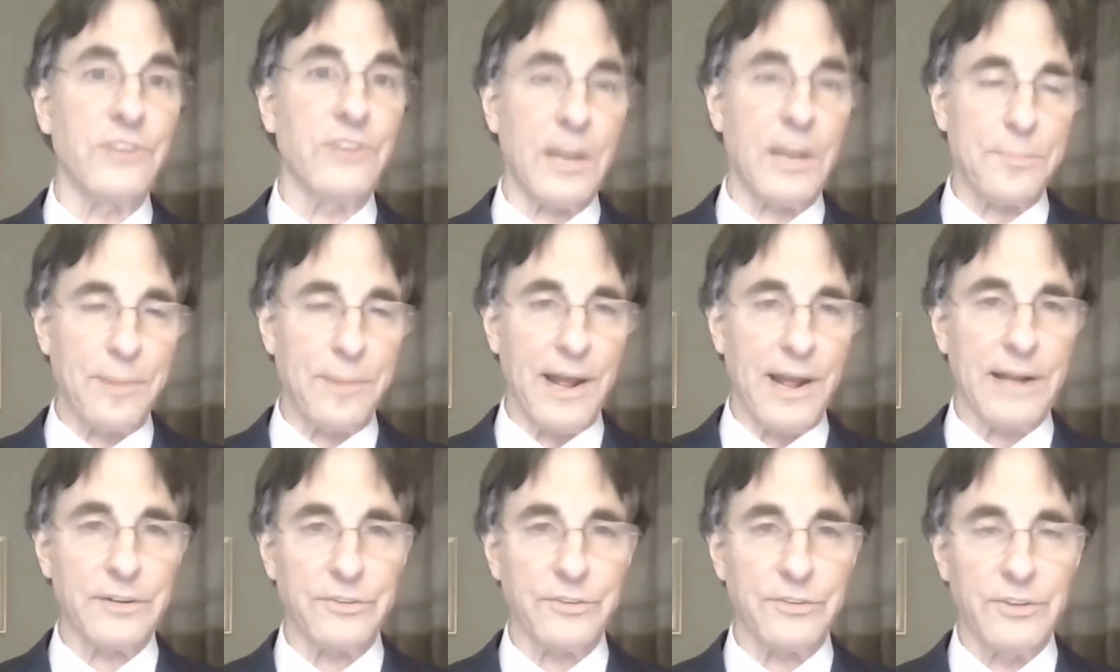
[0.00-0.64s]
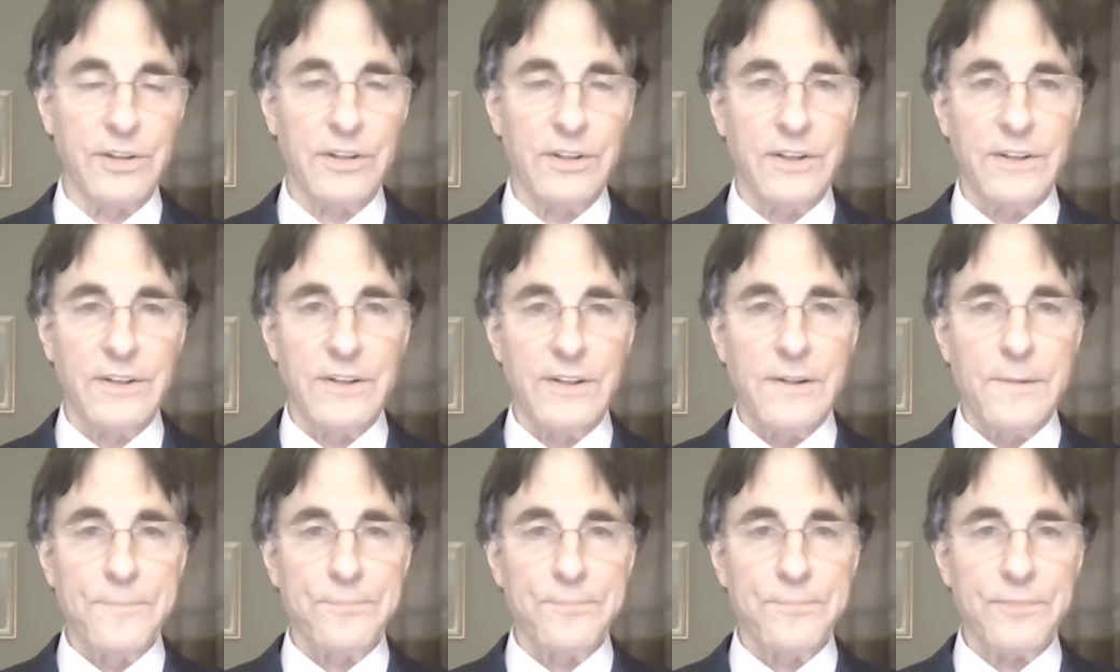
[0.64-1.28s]
setbacks,
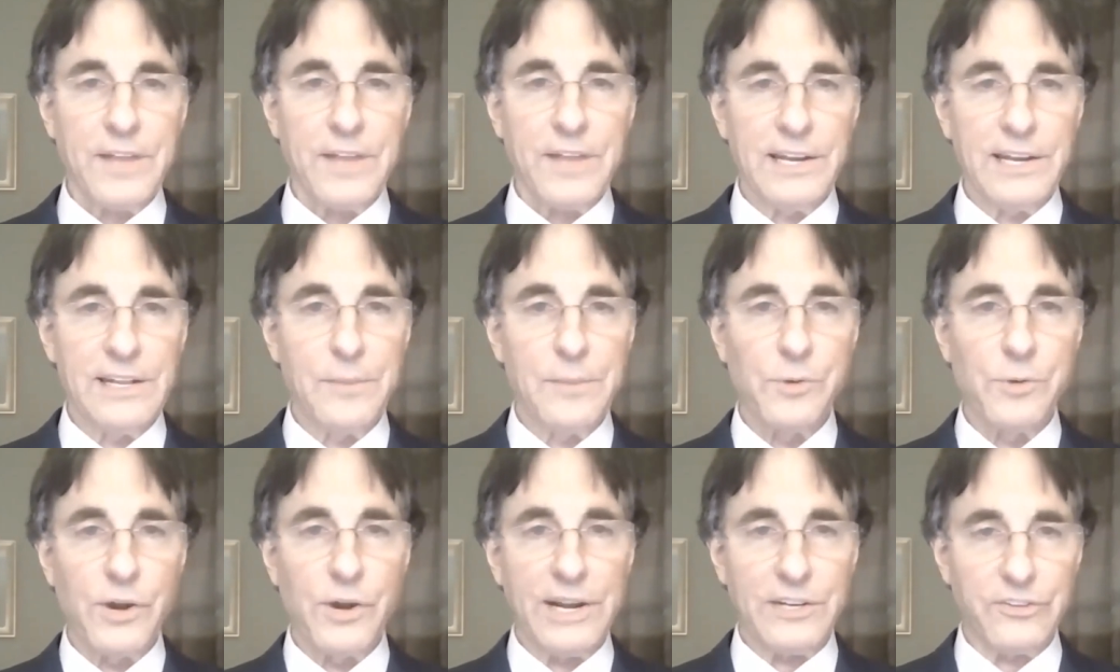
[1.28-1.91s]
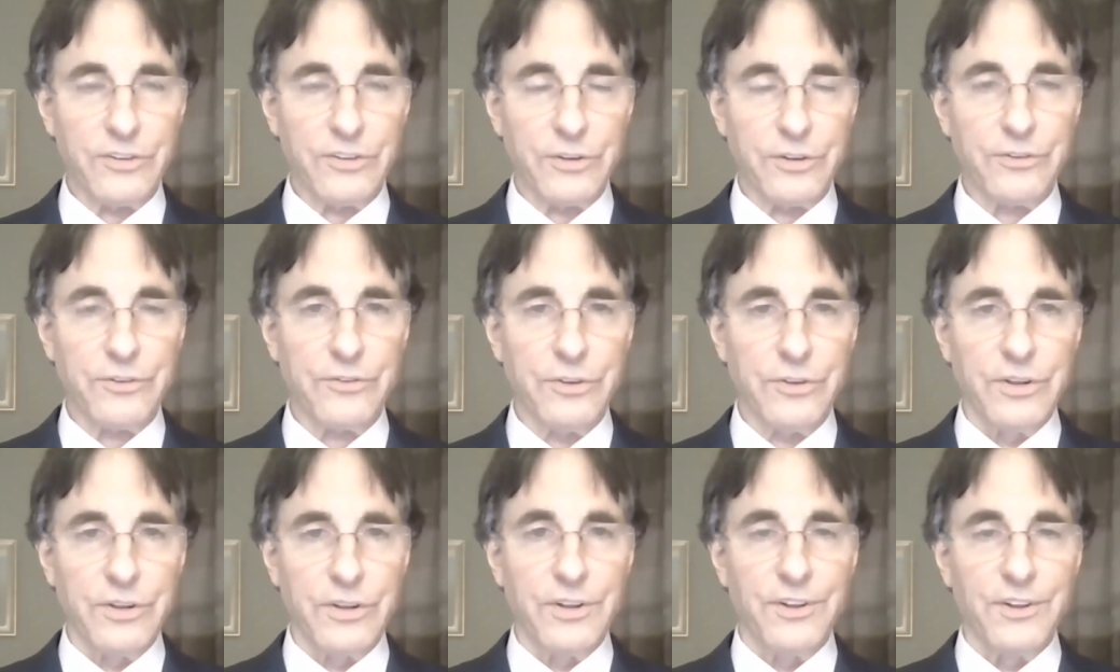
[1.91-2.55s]
and liberates
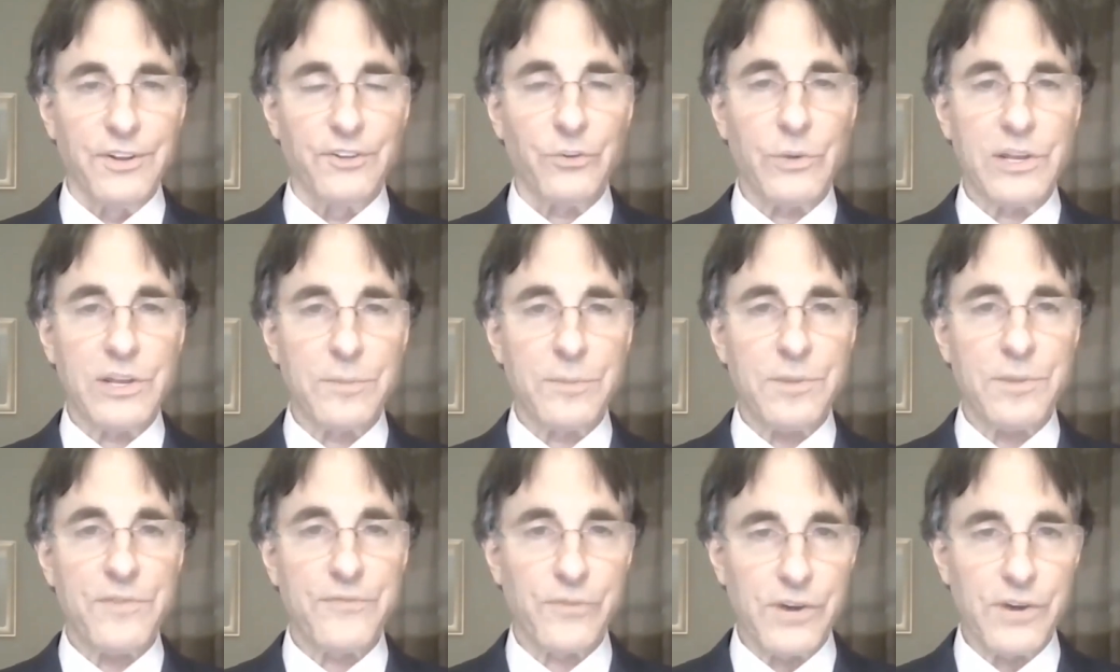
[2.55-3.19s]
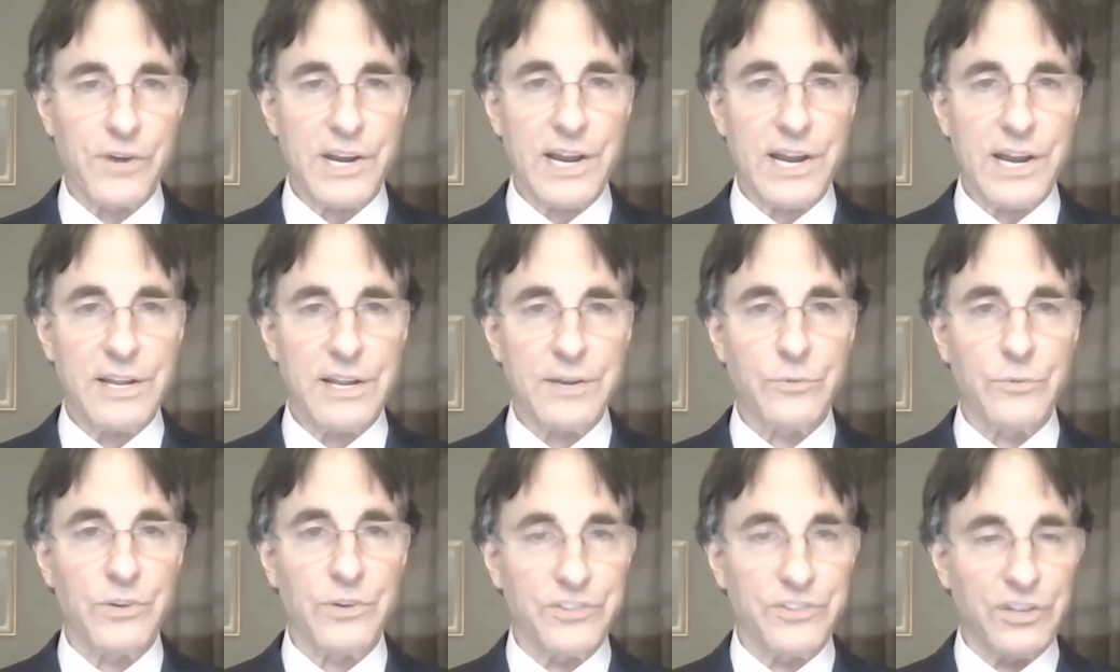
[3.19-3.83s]
us. So we can be free
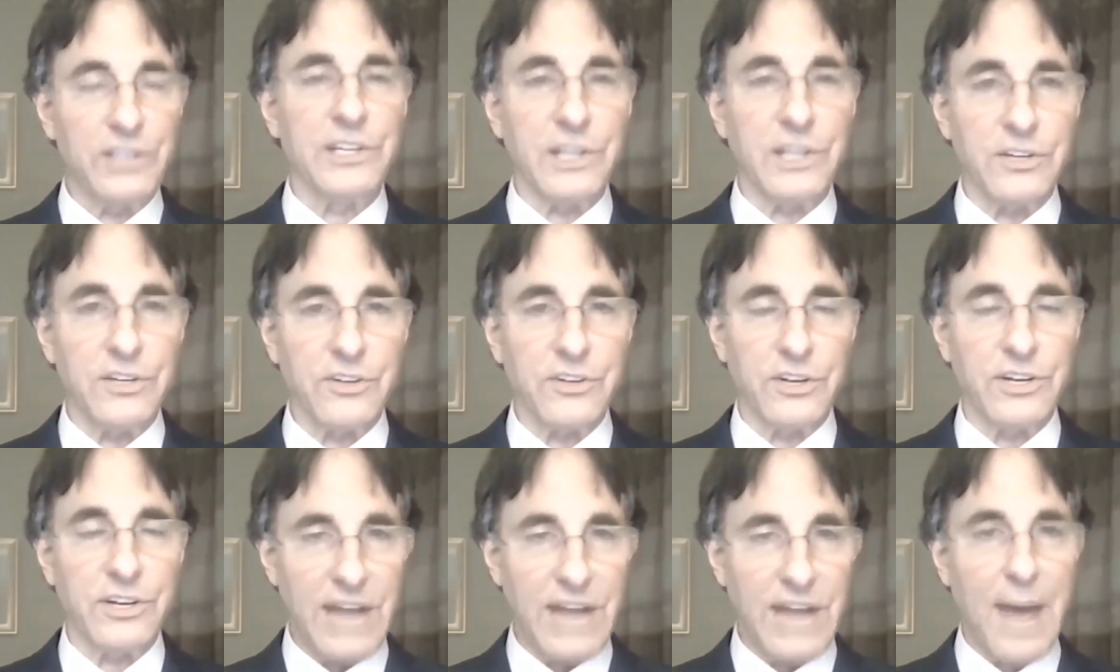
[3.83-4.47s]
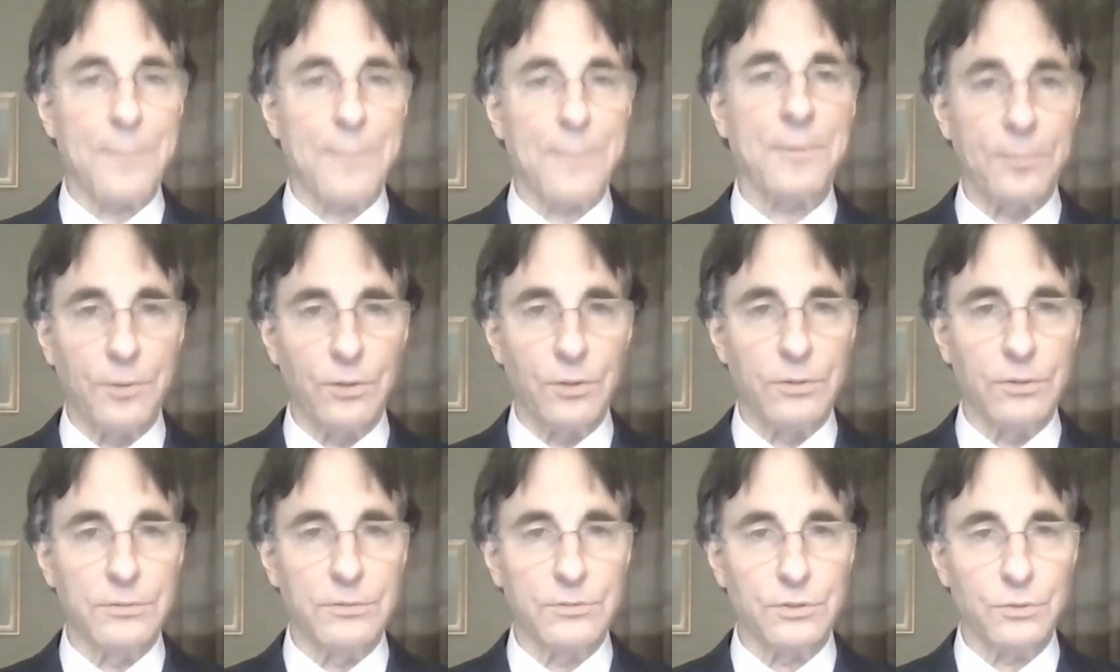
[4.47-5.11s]
and resilient and
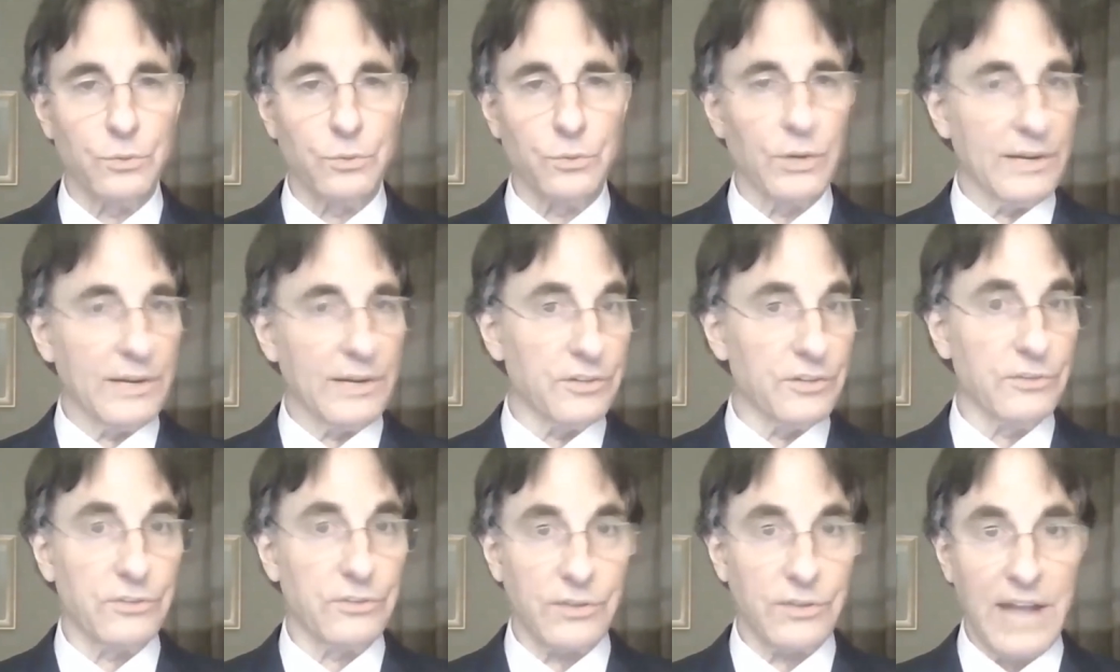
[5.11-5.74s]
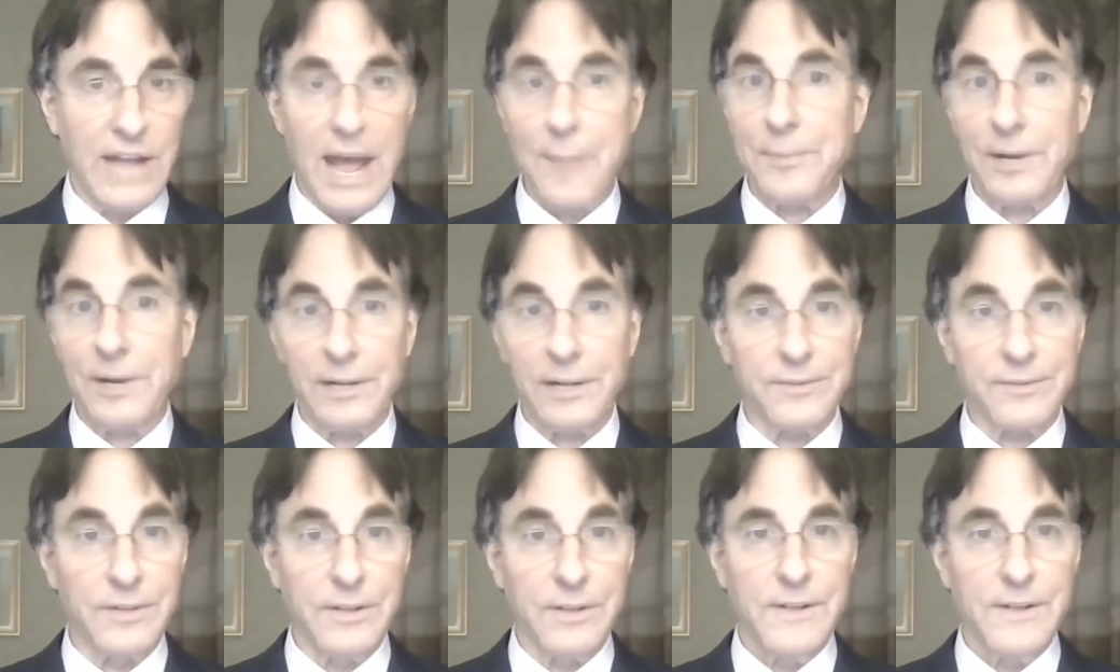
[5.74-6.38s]
adaptable to whatever's happening.